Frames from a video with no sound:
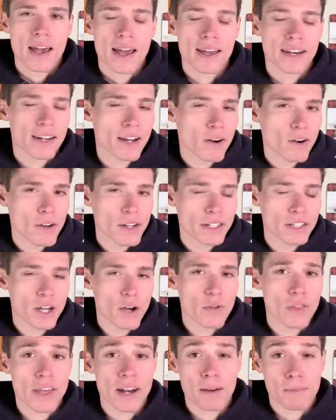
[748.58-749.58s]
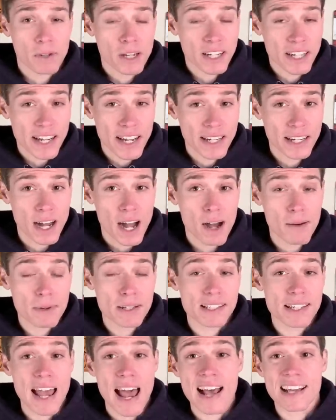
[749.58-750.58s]
And I already know that I'm going to get
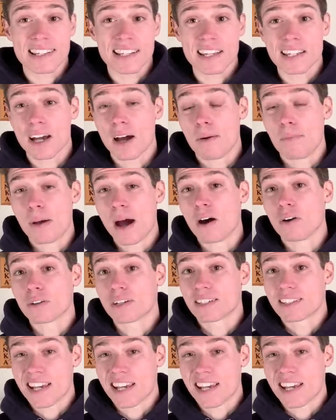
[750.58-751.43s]
comments asking about